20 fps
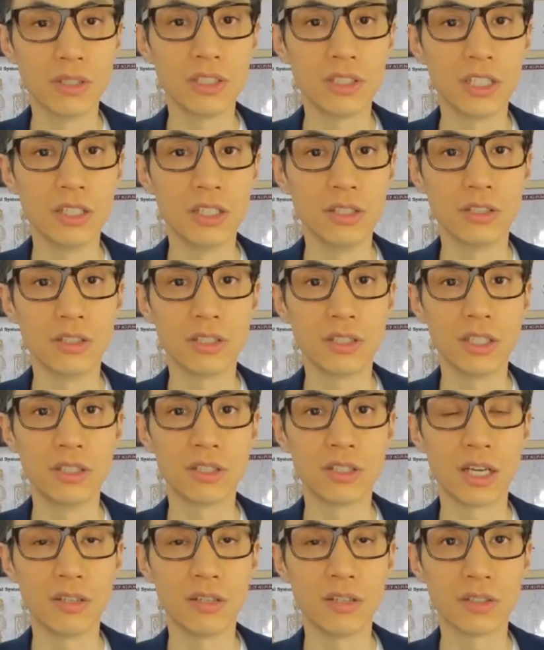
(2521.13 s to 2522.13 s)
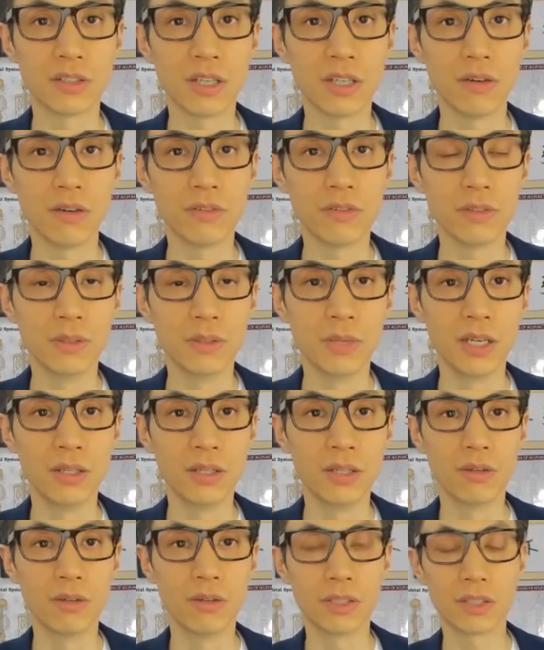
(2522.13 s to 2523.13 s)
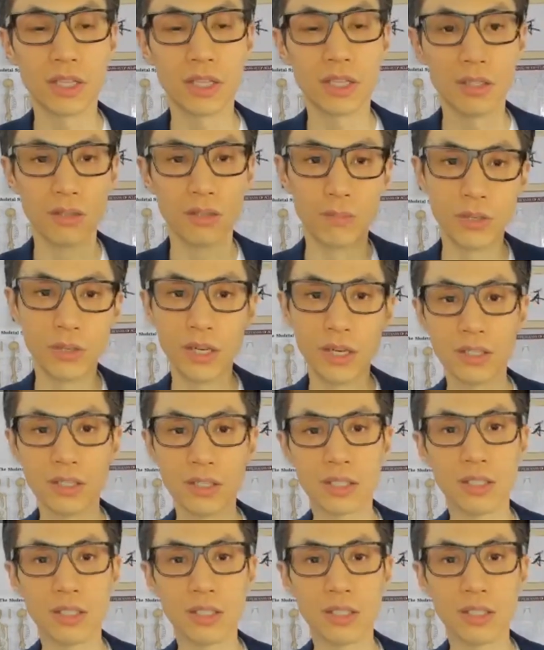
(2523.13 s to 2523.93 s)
changes inside yourself. You may notice that your brain is